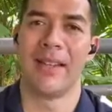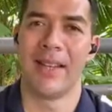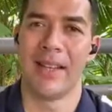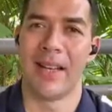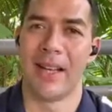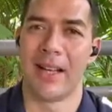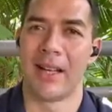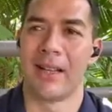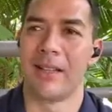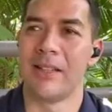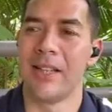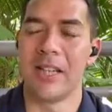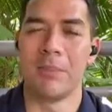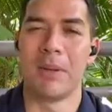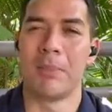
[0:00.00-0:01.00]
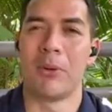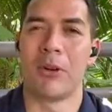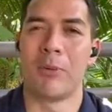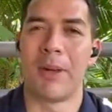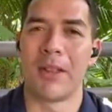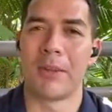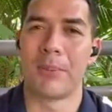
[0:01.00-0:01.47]
learn a bit more
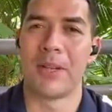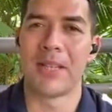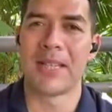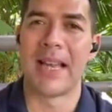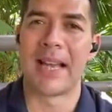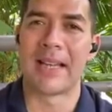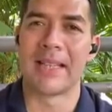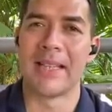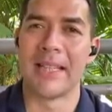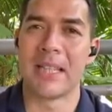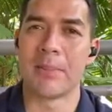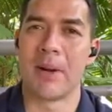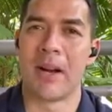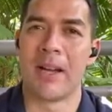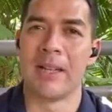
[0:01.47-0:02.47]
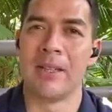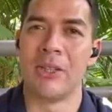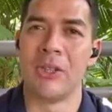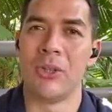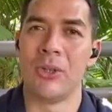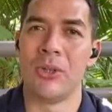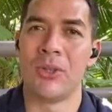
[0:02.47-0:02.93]
about the personalities behind the
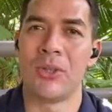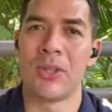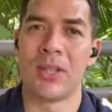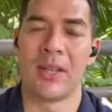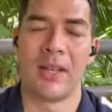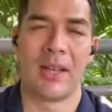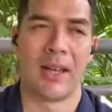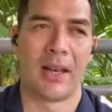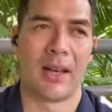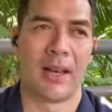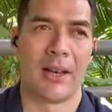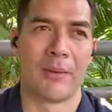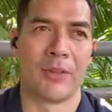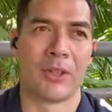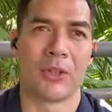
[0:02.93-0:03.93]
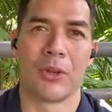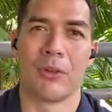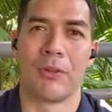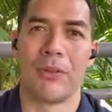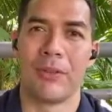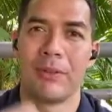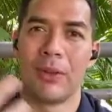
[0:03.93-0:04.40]
news,
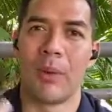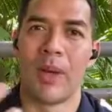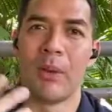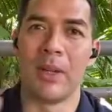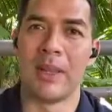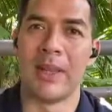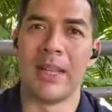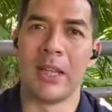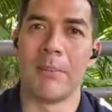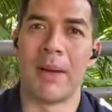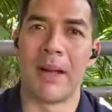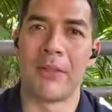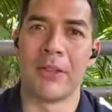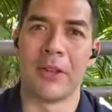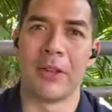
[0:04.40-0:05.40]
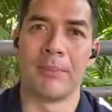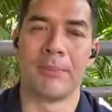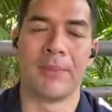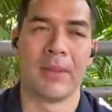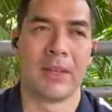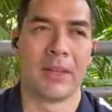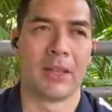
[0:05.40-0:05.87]
the way we think about them,
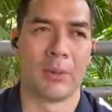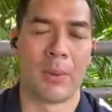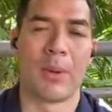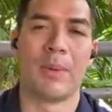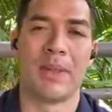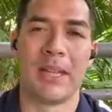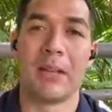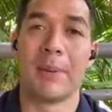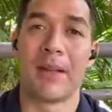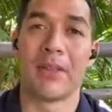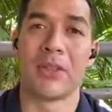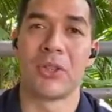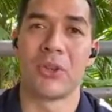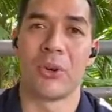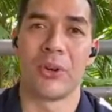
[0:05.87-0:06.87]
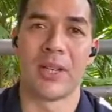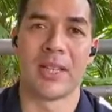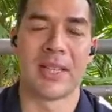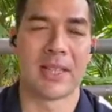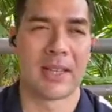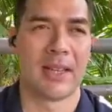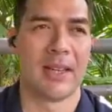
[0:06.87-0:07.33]
the way we think about the
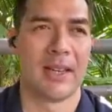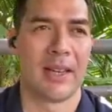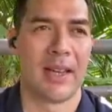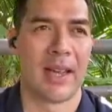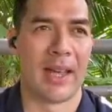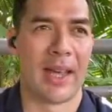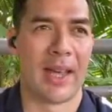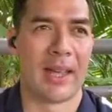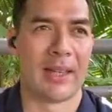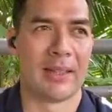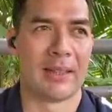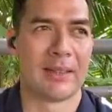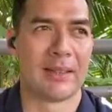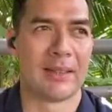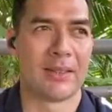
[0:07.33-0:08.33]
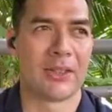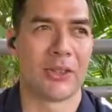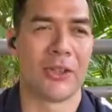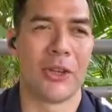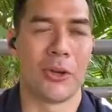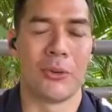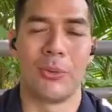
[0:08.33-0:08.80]
stories. And so,
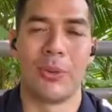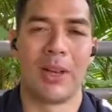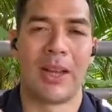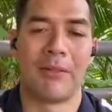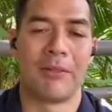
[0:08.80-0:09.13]
we'll have